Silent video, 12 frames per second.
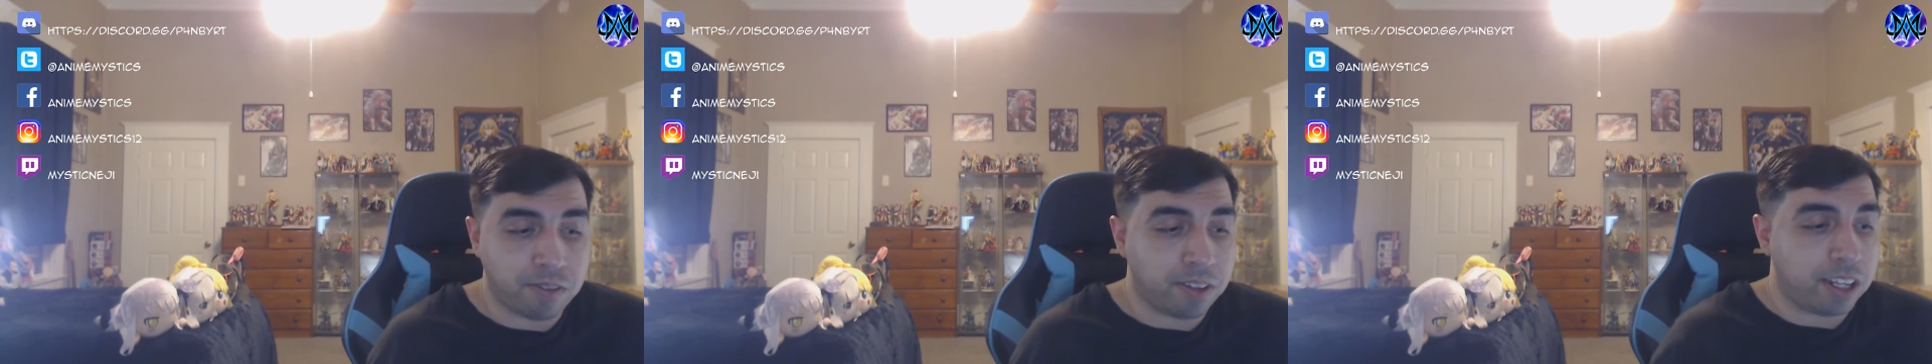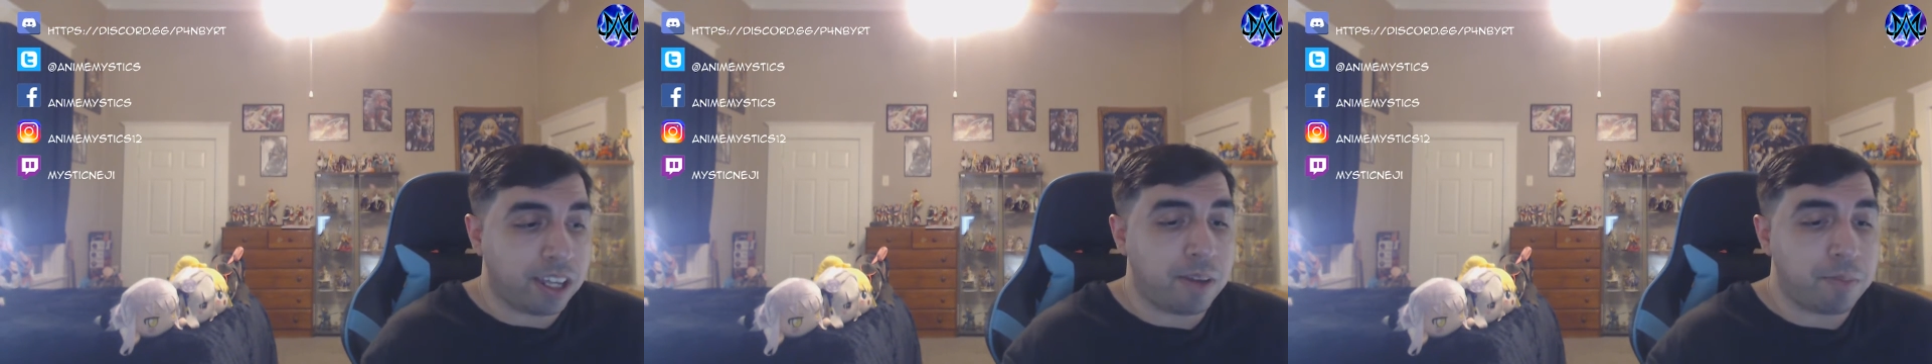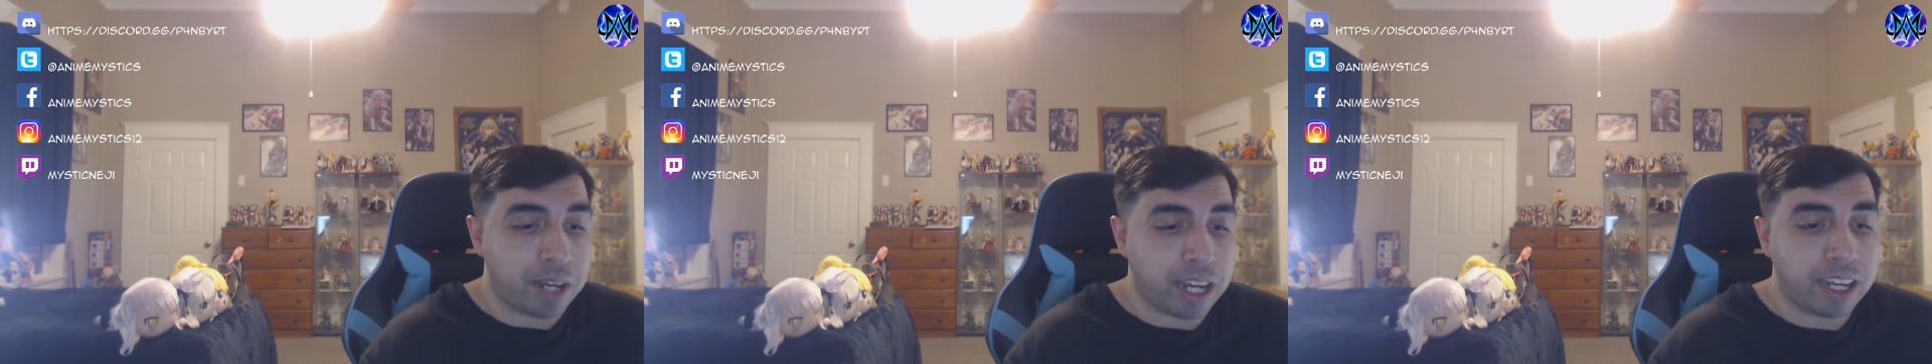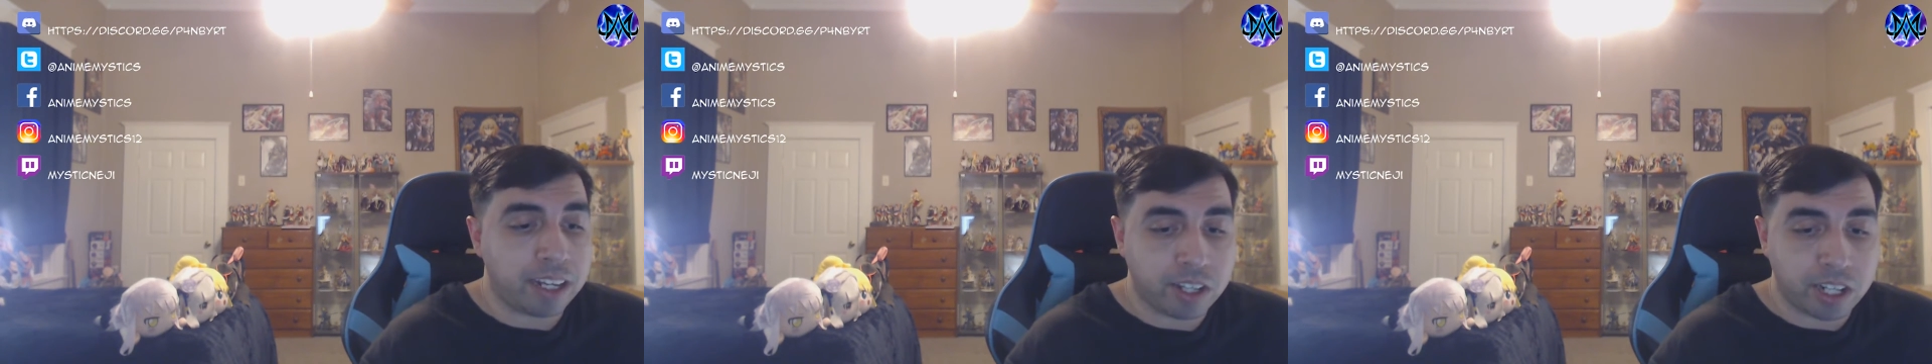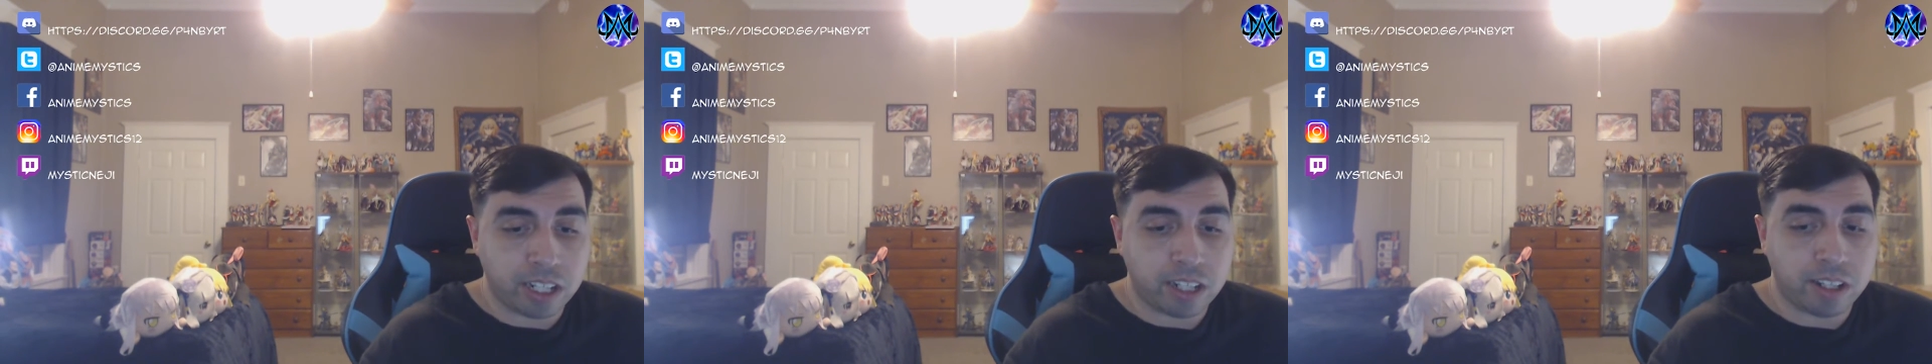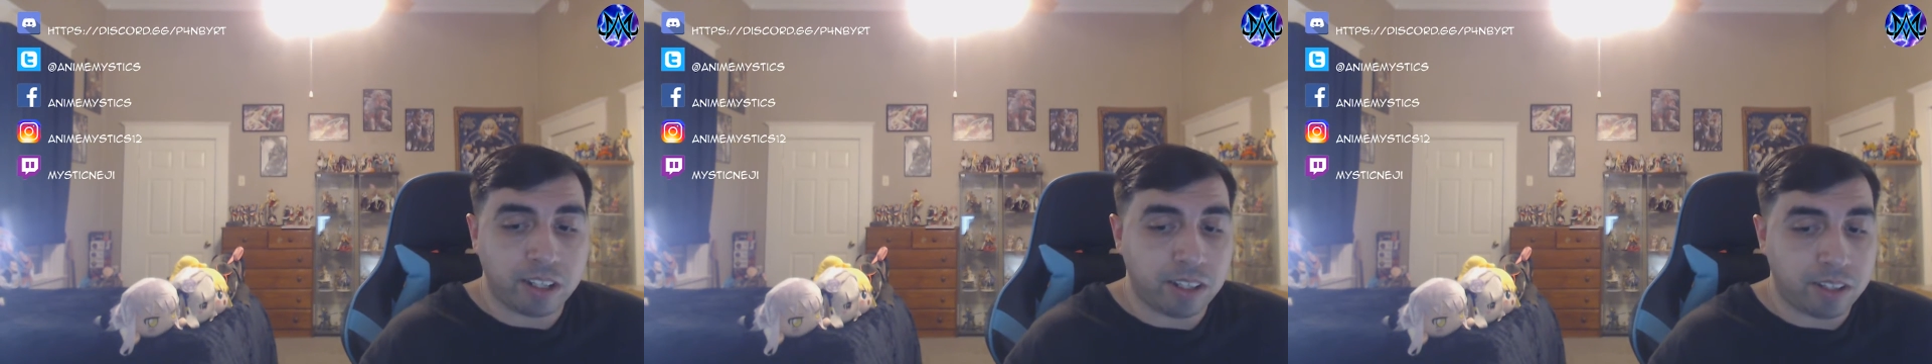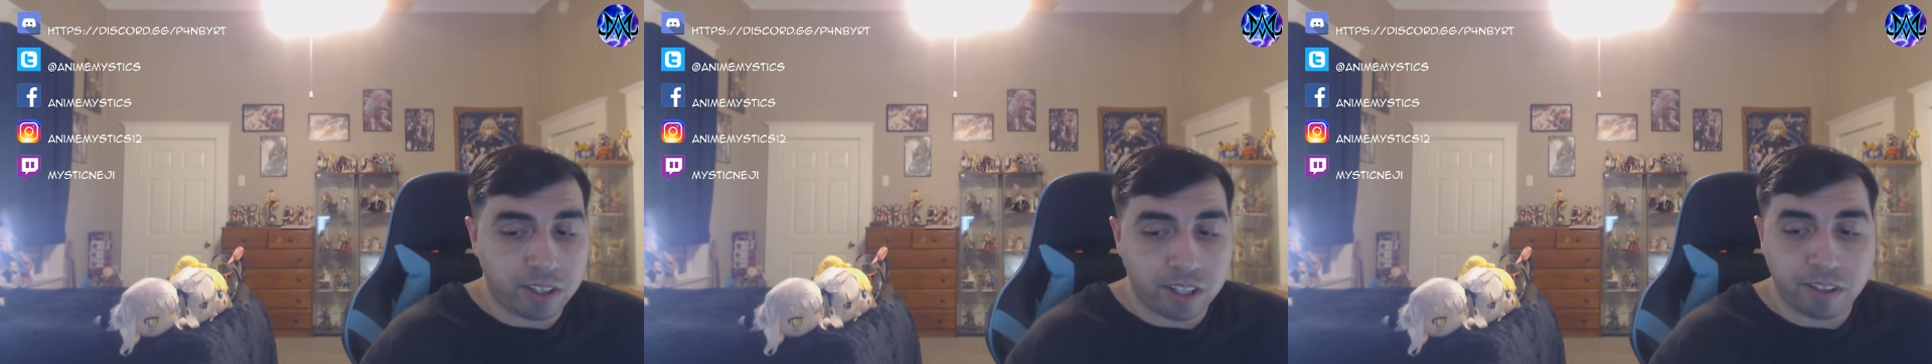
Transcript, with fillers: then came back, checked to see